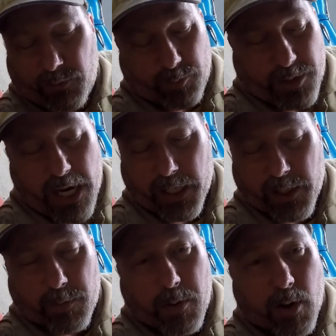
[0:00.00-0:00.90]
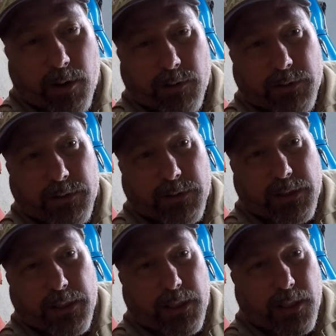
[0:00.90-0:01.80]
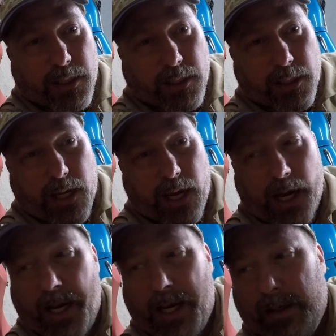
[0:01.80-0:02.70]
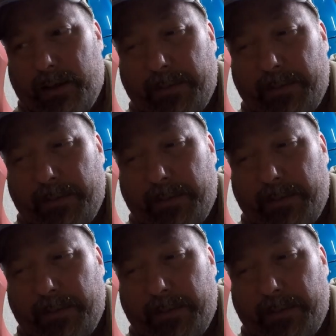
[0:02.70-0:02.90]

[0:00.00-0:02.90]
from taking it apart, and